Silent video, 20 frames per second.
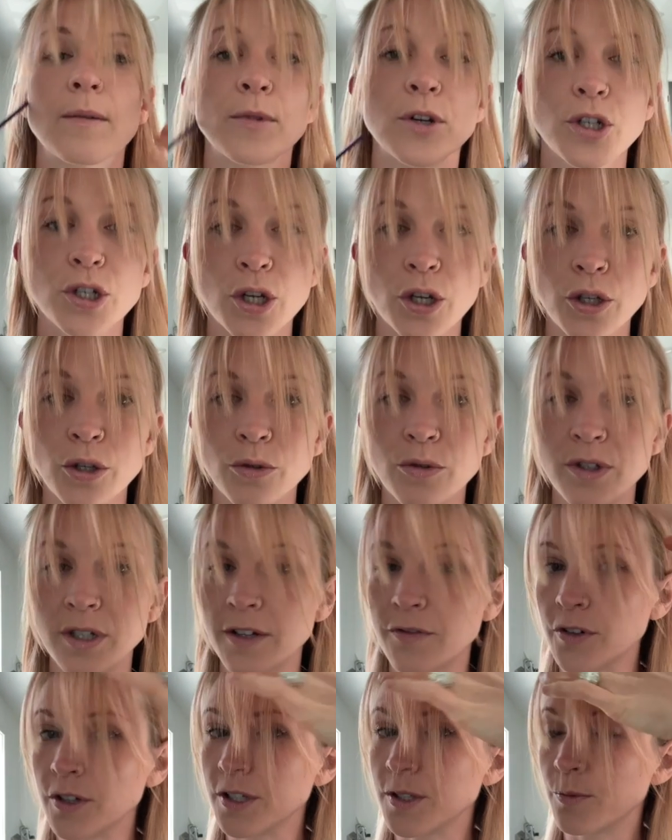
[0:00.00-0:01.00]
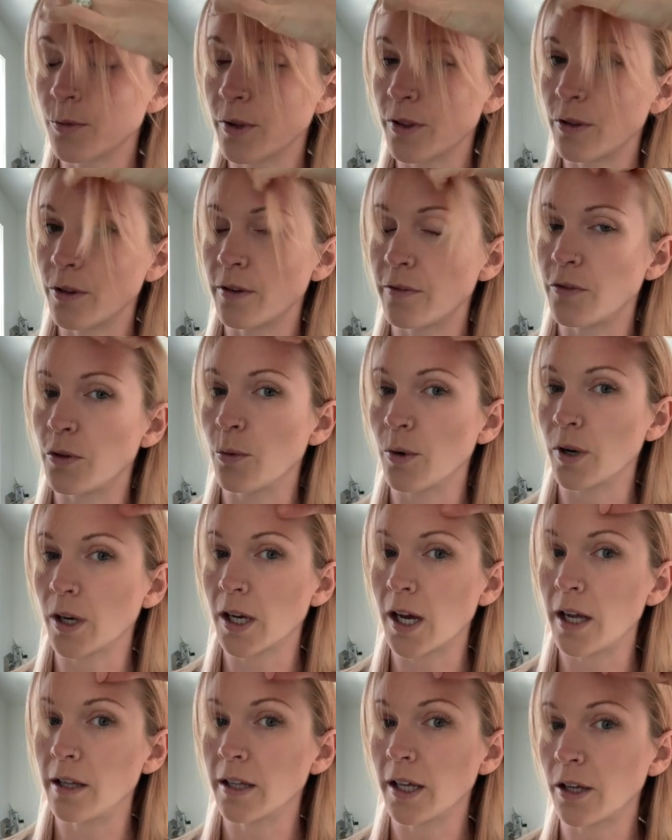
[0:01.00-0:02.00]
going to show you the difference with if you want to
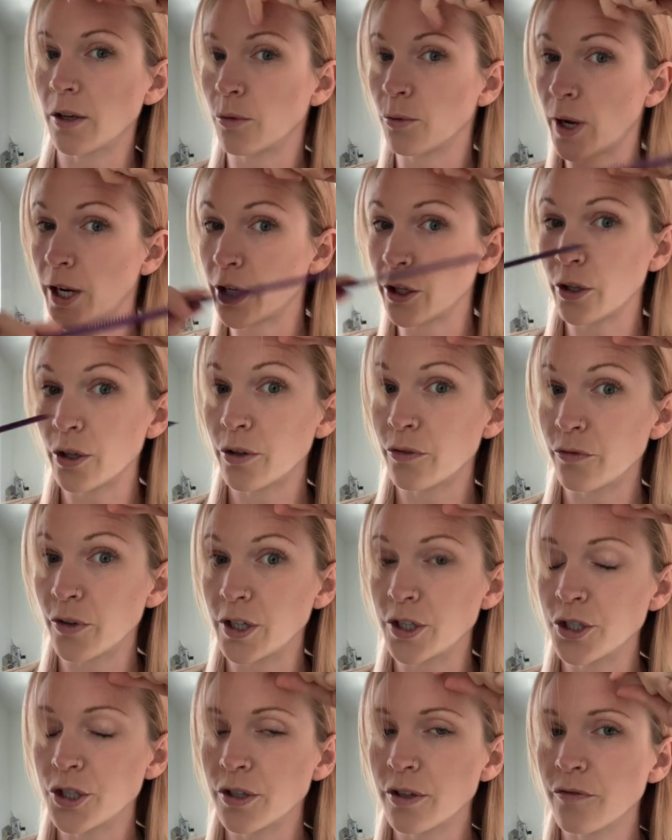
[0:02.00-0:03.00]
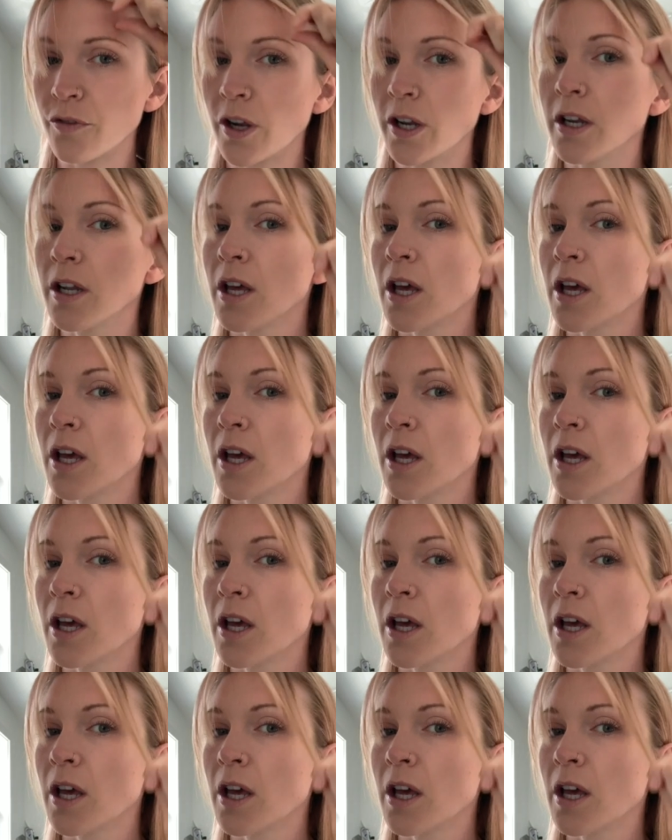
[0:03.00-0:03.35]
cut like a regular fringe in the front.